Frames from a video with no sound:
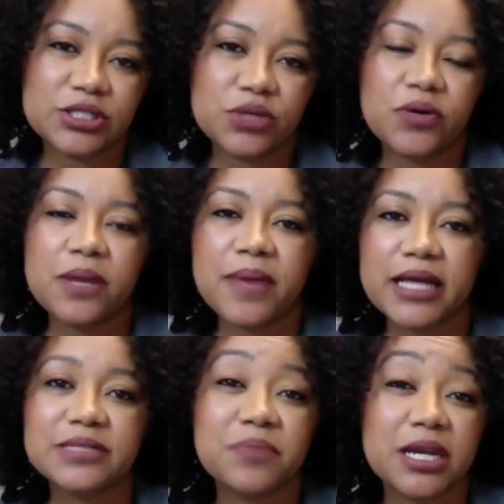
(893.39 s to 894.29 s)
you want to make
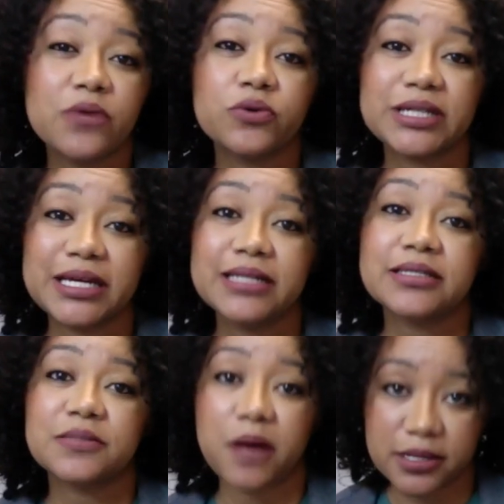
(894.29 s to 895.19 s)
as many routines
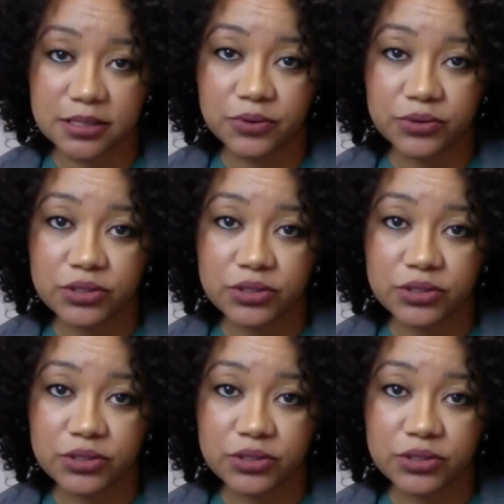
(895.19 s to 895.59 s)
as possible